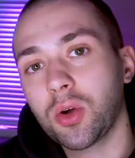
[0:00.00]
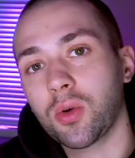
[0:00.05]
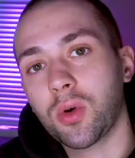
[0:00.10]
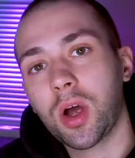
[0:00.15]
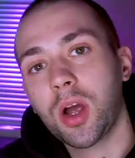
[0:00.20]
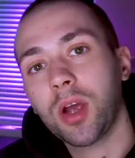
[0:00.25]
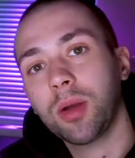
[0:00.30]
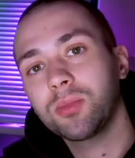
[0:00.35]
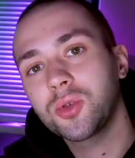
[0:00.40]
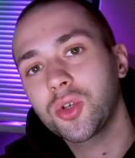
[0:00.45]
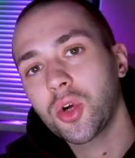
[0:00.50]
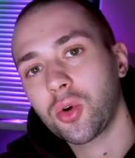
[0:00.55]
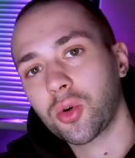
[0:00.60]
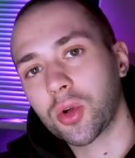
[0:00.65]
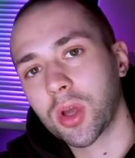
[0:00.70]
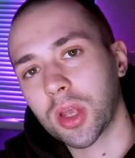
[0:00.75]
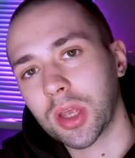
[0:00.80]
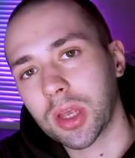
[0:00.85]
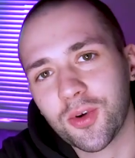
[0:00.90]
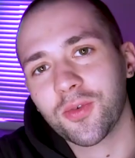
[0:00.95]
No, I'm
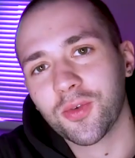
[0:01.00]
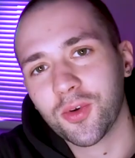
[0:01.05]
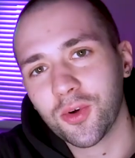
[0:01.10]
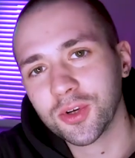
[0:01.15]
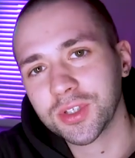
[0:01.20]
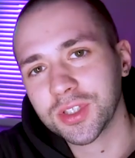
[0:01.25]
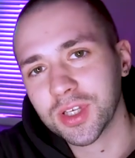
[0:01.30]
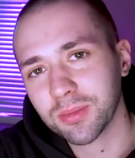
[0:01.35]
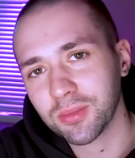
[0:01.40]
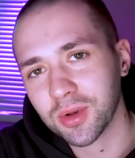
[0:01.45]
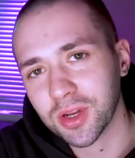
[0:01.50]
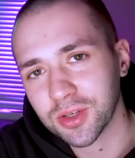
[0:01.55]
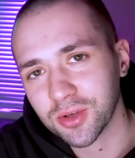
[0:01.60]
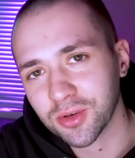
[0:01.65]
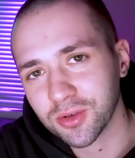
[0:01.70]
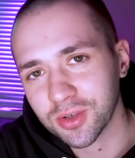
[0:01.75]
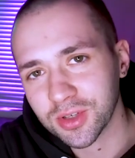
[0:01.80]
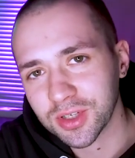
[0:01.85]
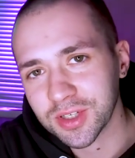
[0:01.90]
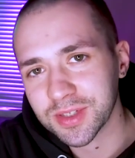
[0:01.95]
joking. Of course,
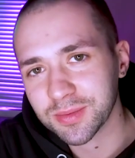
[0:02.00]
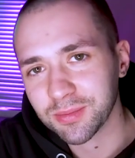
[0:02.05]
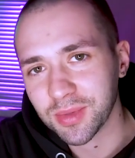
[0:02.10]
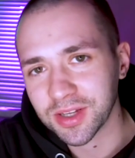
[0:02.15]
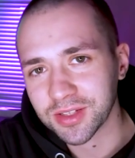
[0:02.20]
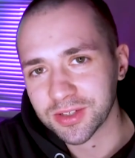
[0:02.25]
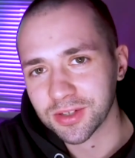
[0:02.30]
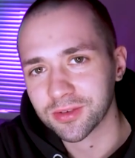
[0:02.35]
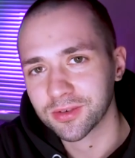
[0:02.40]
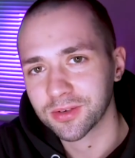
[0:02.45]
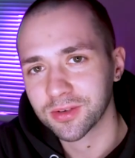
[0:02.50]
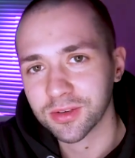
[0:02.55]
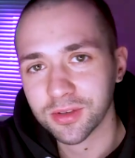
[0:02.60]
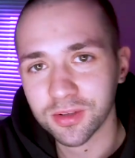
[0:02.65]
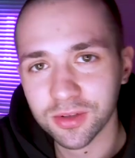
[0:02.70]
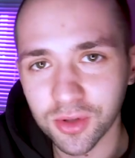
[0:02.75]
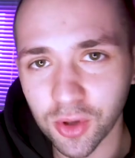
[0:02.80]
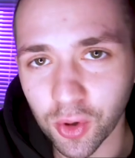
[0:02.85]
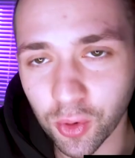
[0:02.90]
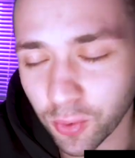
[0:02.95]
Ableton is better.
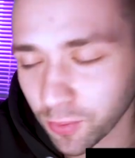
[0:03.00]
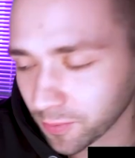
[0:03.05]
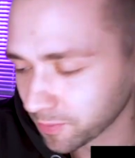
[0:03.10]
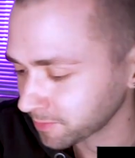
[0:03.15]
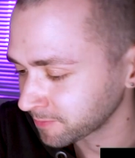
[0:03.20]
No.